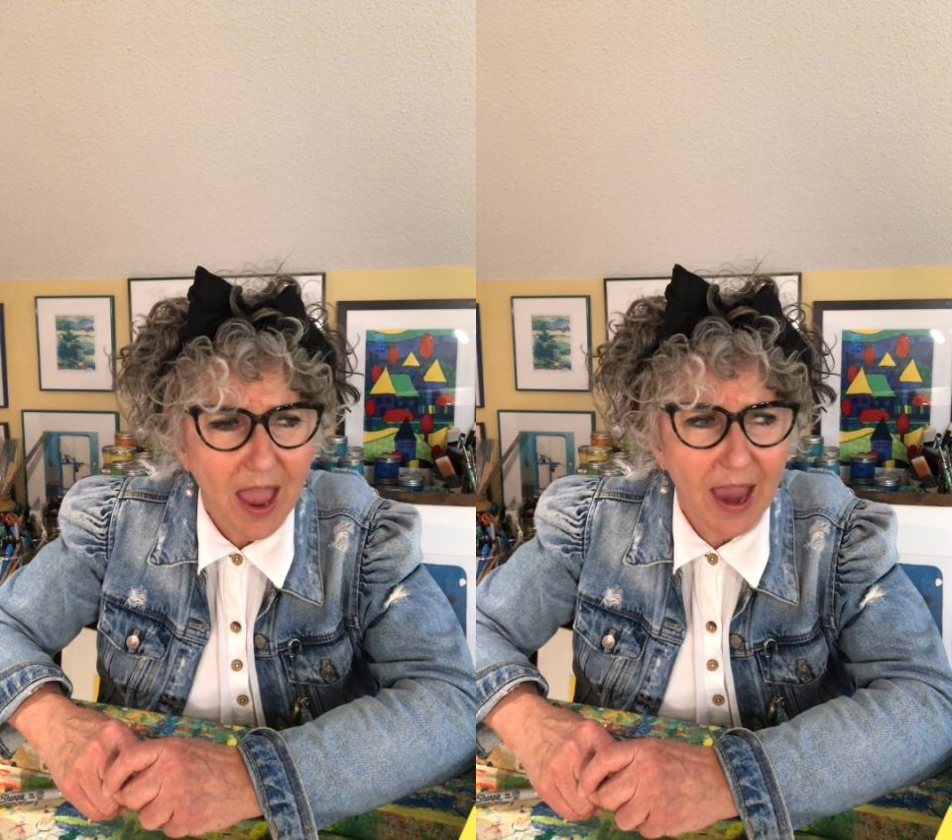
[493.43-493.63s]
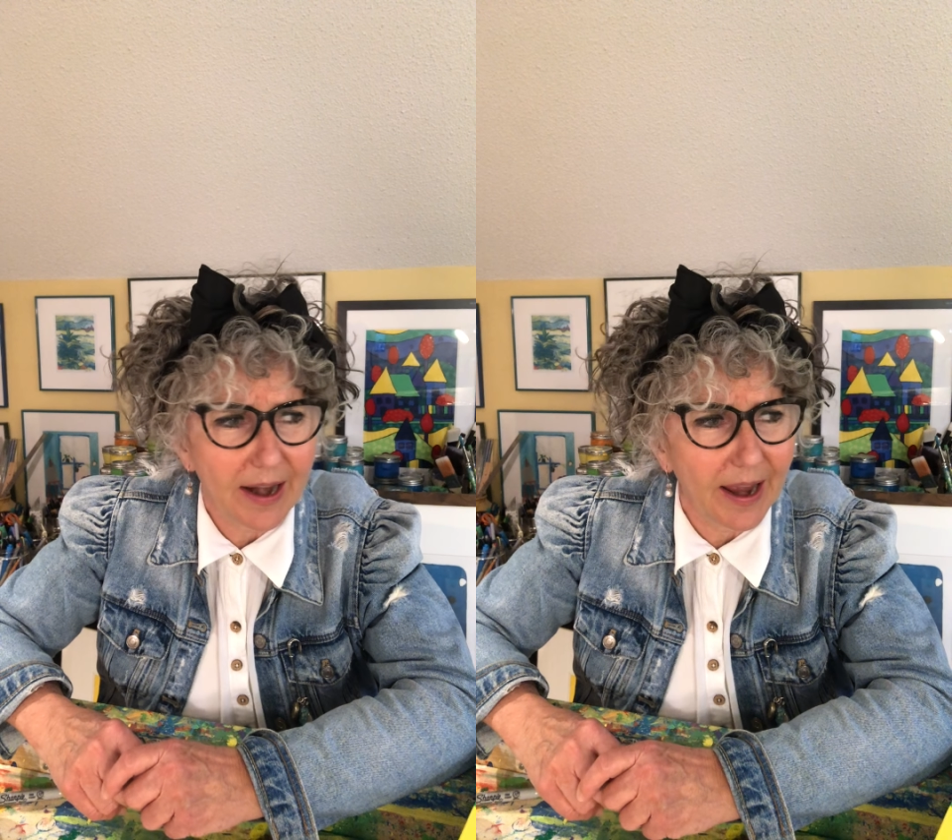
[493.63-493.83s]

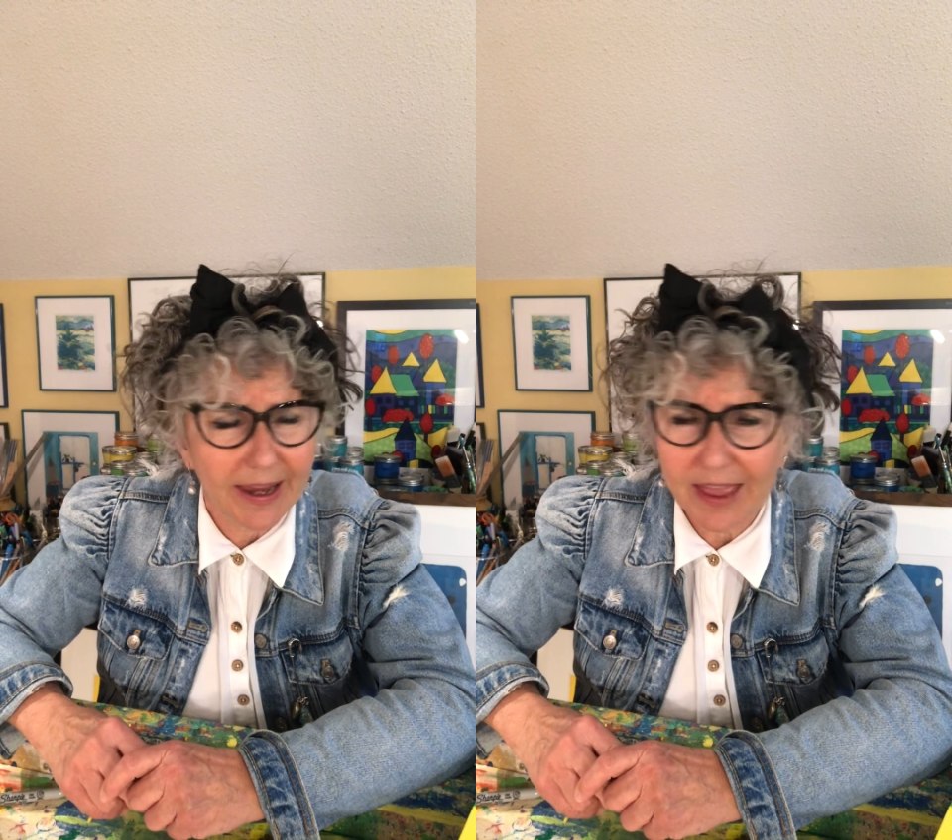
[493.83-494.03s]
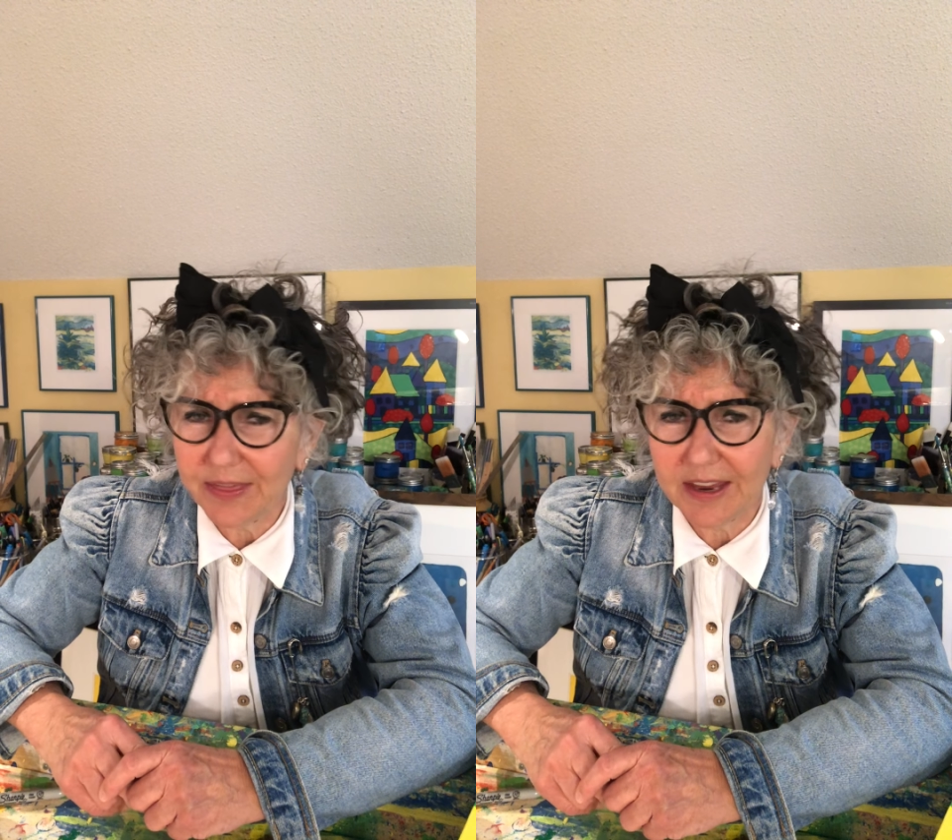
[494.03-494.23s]
And I
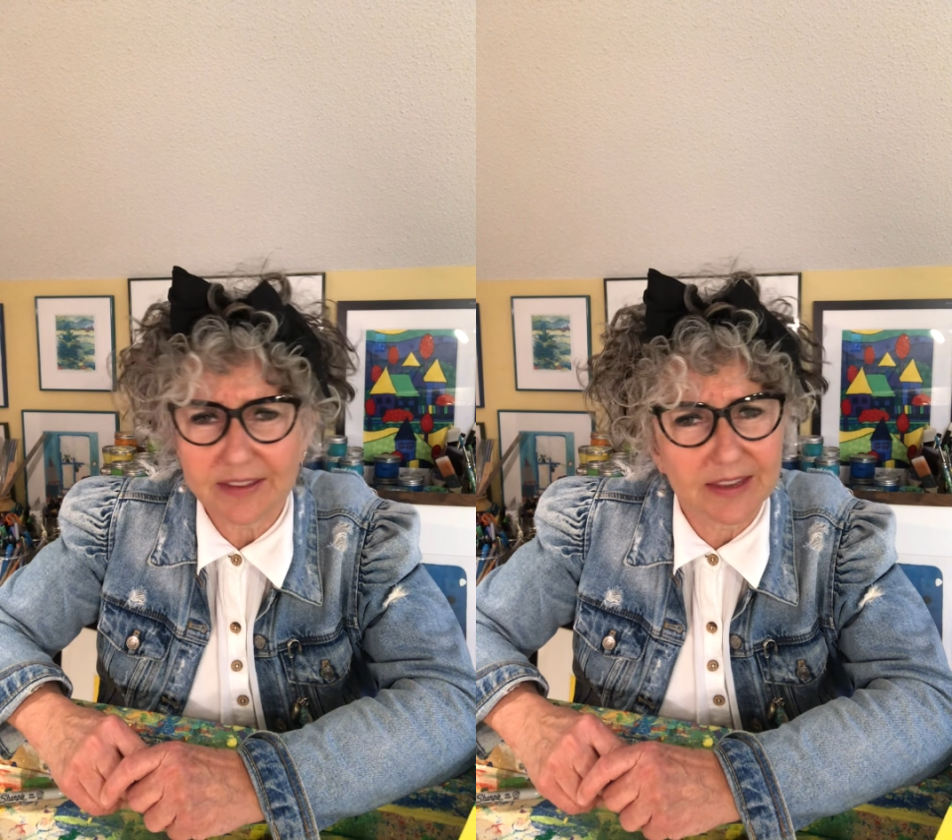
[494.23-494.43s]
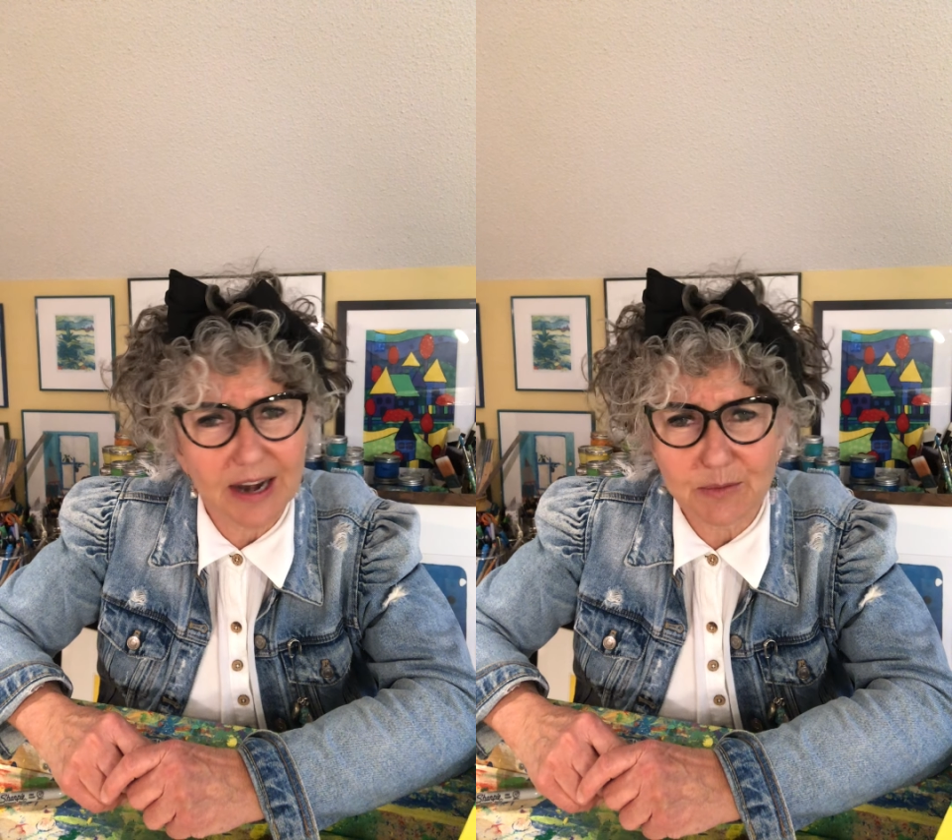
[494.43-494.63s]
can't
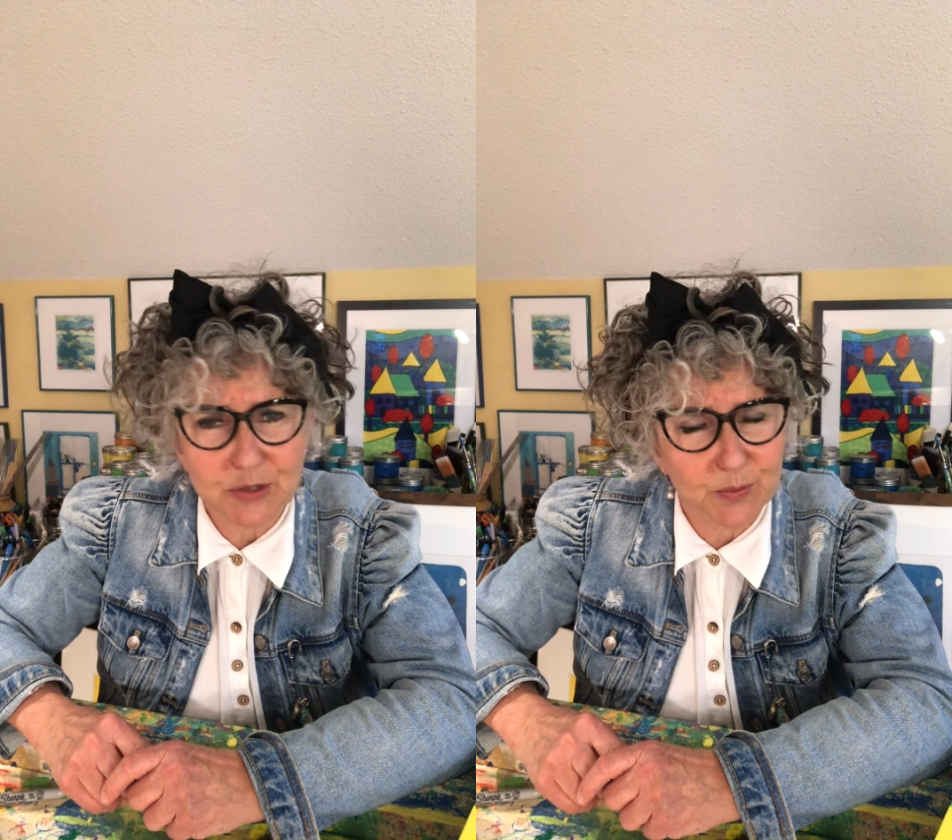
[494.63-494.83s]
think that I was